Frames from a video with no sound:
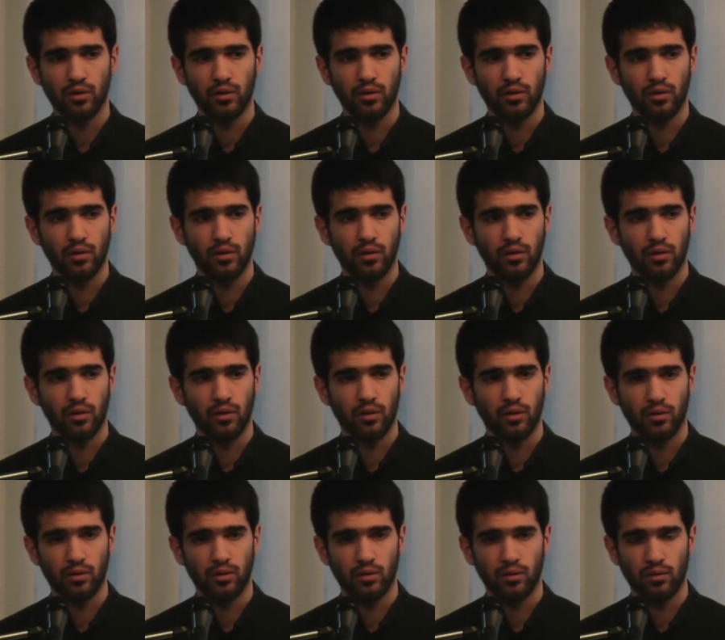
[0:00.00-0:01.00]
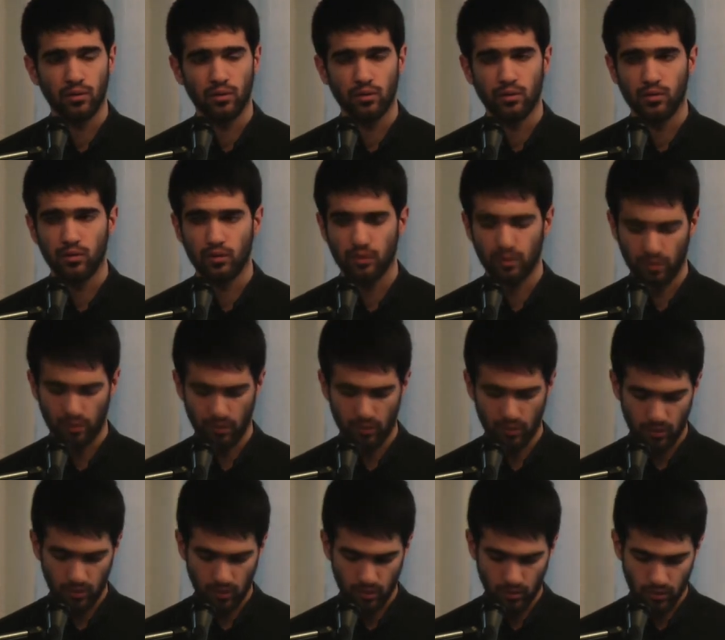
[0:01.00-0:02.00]

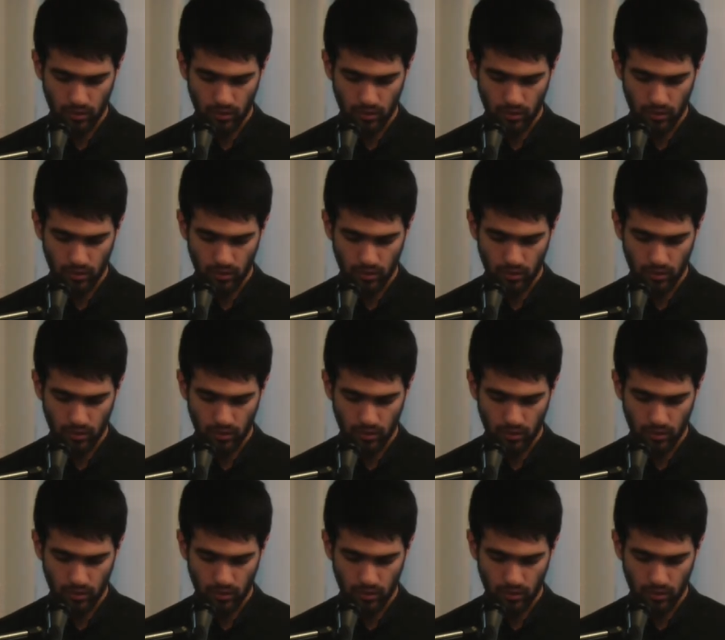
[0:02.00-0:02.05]
[no speech]